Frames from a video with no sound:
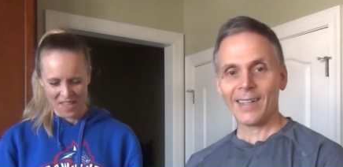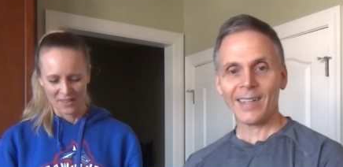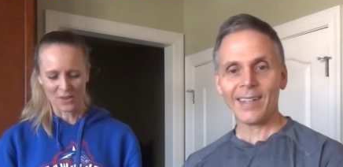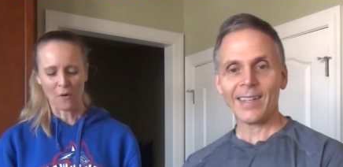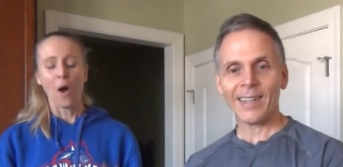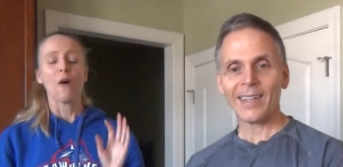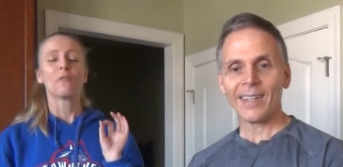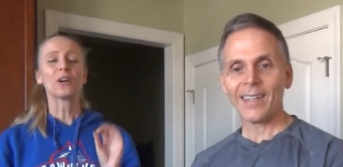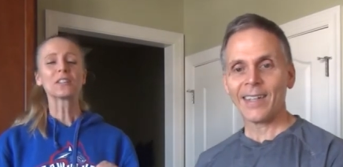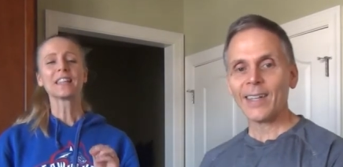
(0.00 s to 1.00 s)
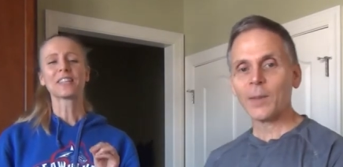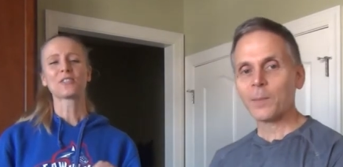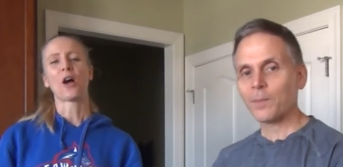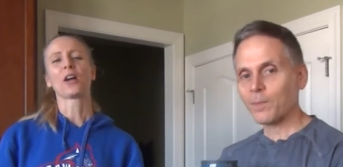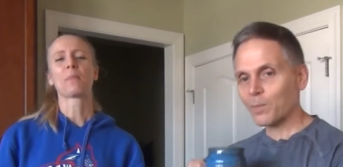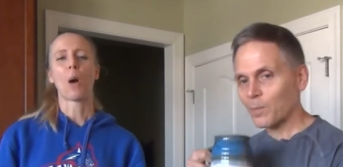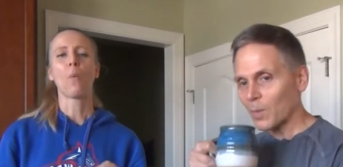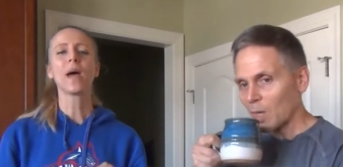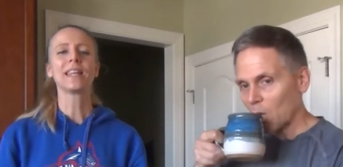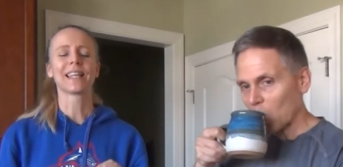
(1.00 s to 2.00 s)
Speaker 1: so, first let's talk
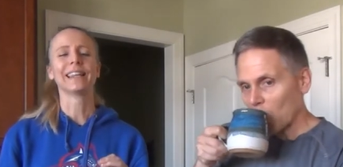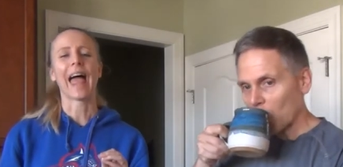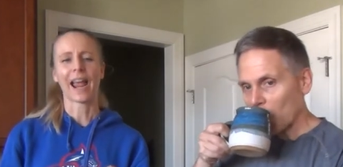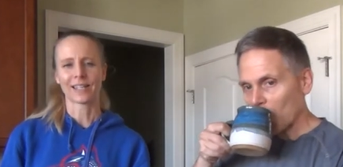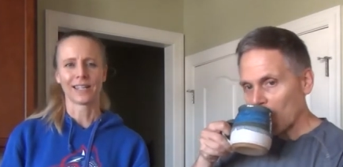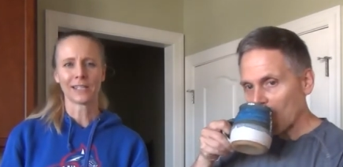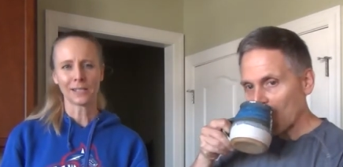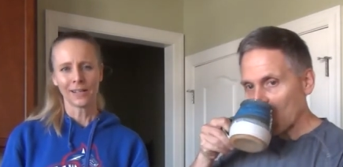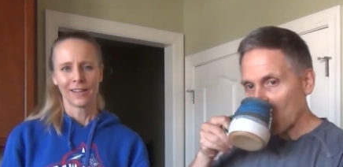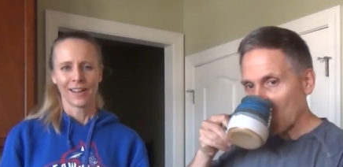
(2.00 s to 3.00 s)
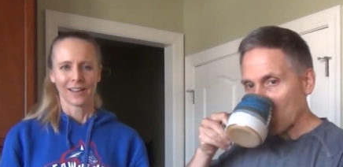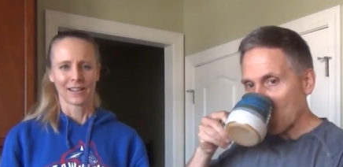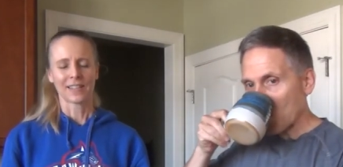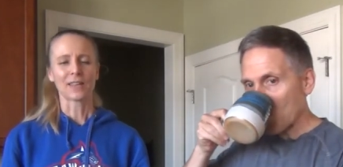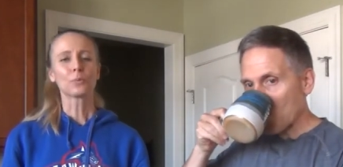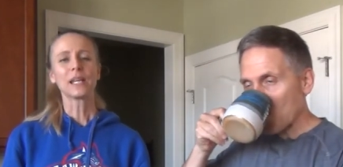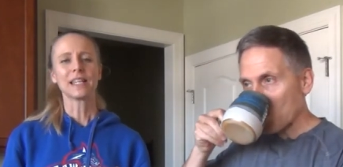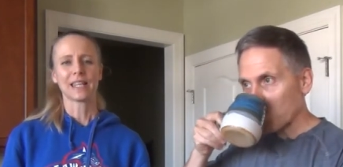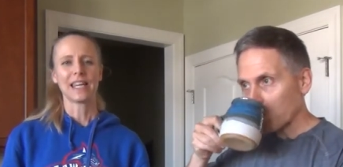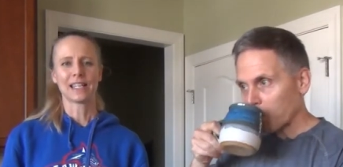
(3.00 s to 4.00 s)
about what is a lectin, because that's what
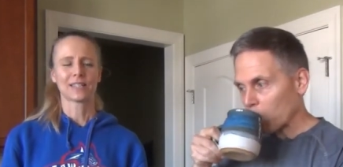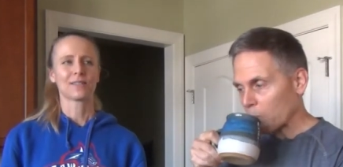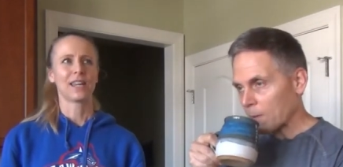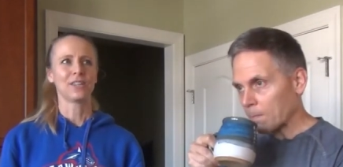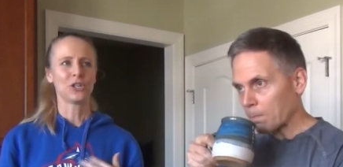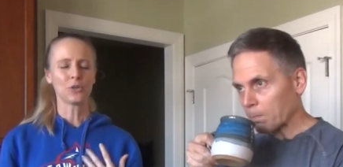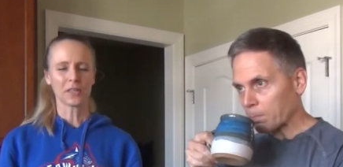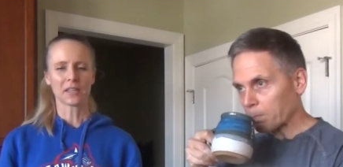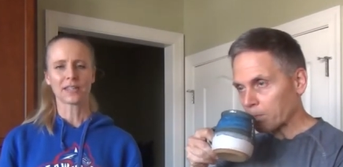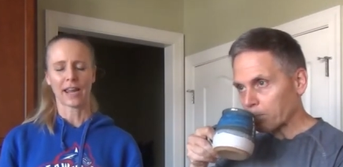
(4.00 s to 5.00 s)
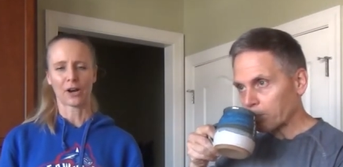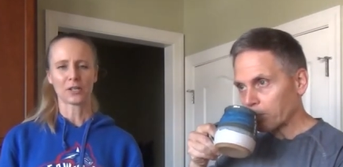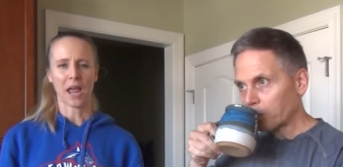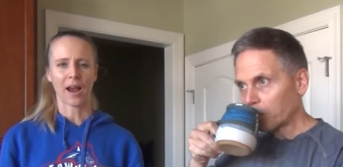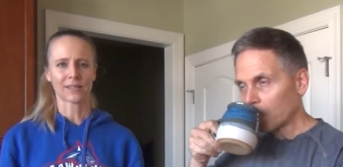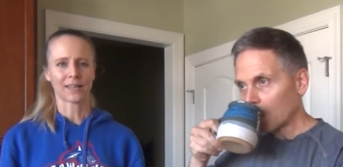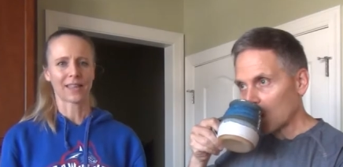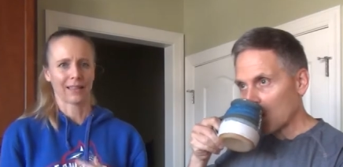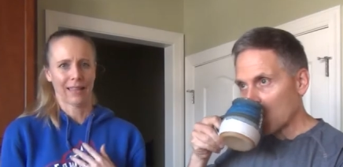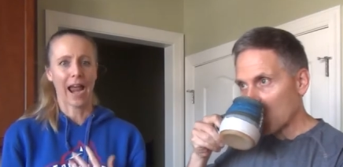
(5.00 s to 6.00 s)
he's, he's, he's using this scare tactic
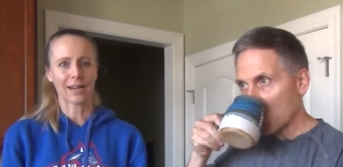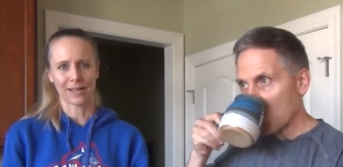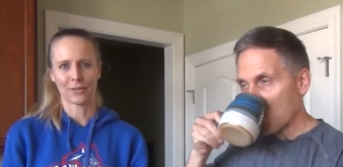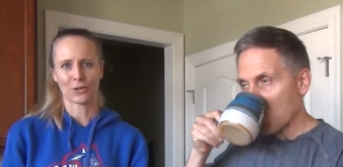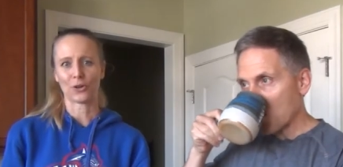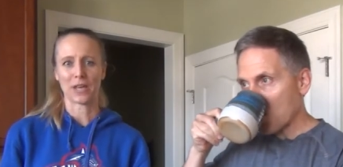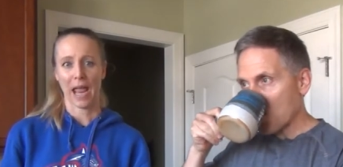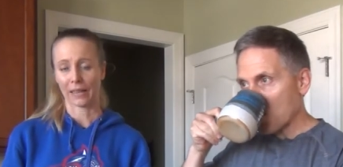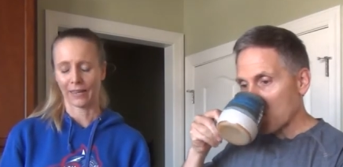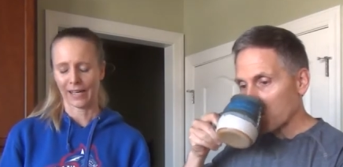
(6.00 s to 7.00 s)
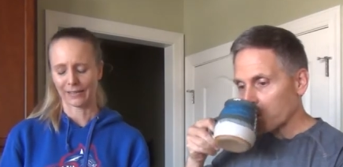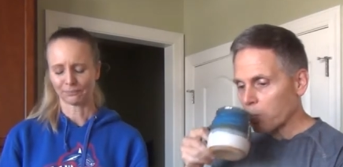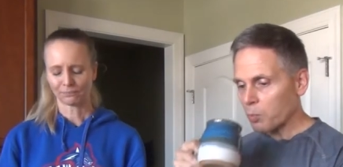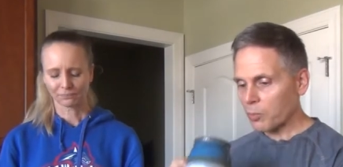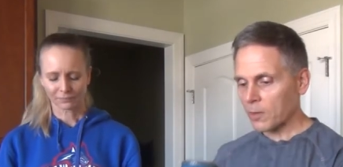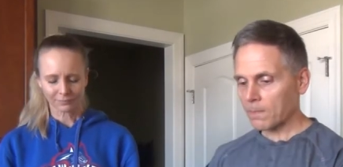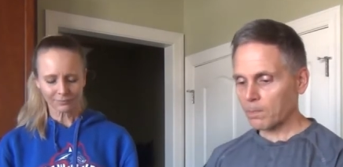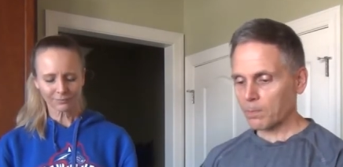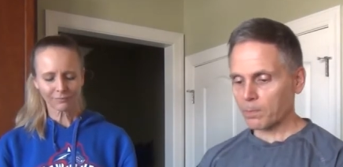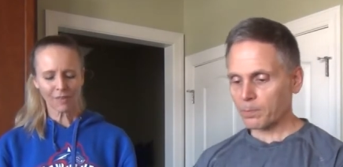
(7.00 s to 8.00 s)
that lectins are deadly.
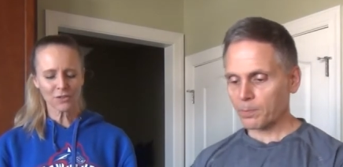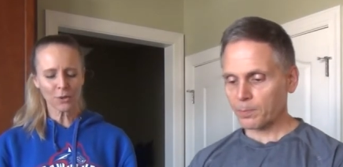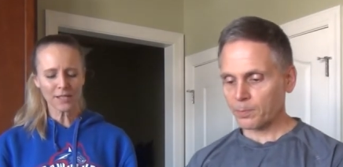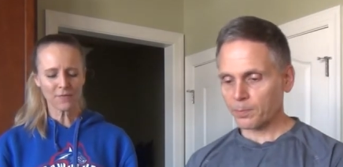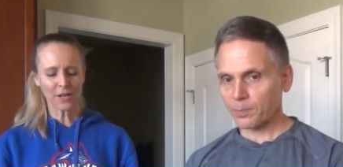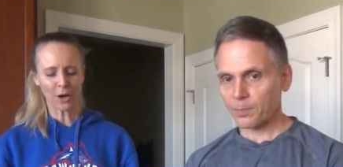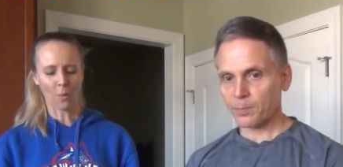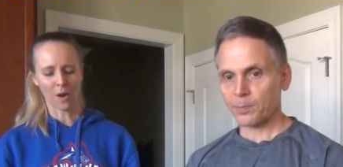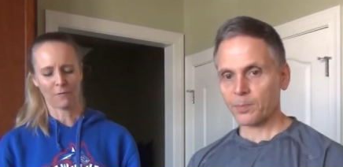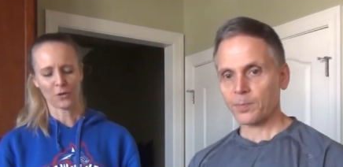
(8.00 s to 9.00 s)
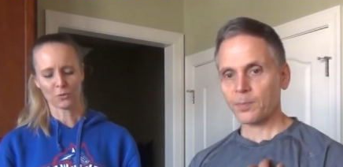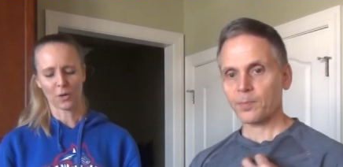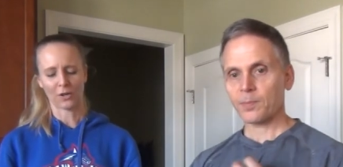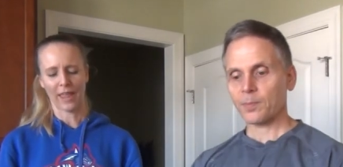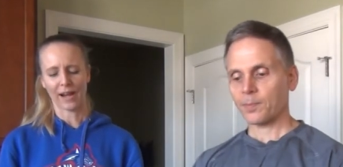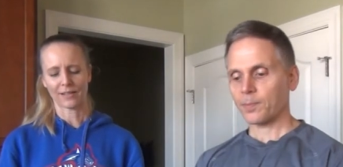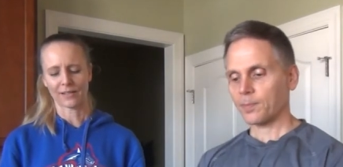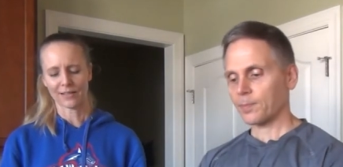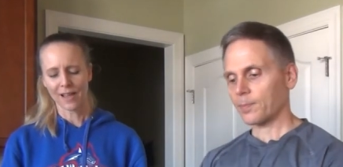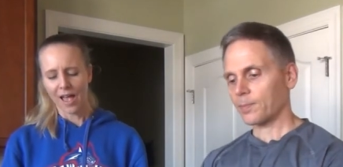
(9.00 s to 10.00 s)
So let's figure out what first what are lectins.